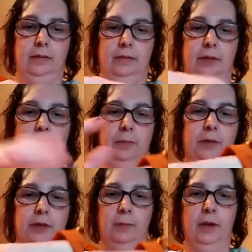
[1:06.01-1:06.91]
You can
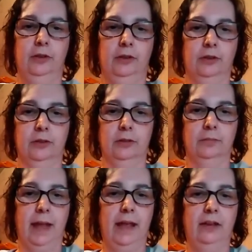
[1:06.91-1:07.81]
put them on
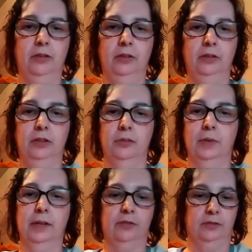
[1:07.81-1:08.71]
your ankle, your
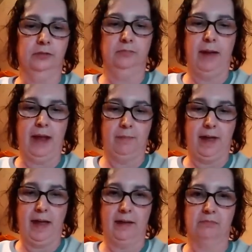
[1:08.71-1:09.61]
wrist,
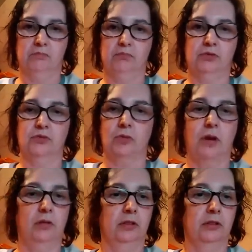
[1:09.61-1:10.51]
backpack,
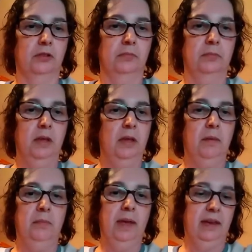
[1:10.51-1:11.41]
stroller,
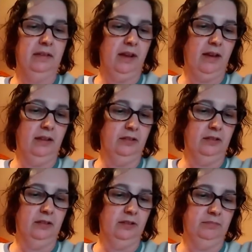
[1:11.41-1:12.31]
pet
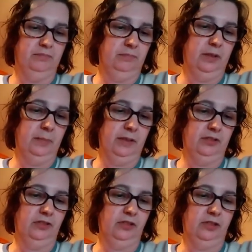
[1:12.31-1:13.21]
collar, pretty
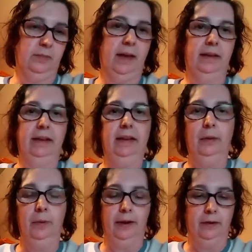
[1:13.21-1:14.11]
much just about
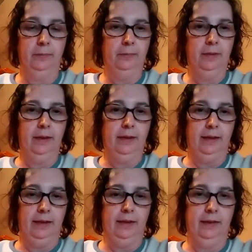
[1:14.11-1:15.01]
anywhere.
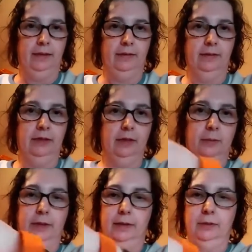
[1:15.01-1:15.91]
And there
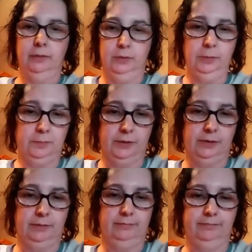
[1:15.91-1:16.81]
we go.
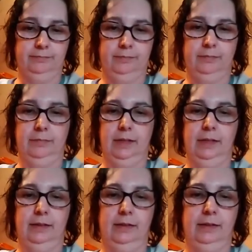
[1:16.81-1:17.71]
Oops,
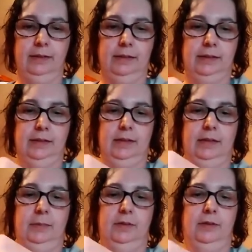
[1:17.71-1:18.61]
it didn't stick.
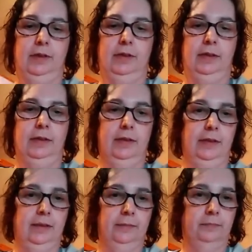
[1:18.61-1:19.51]
Let me try that
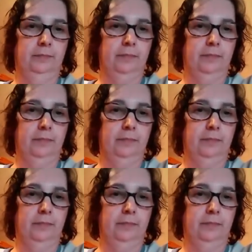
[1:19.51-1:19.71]
again.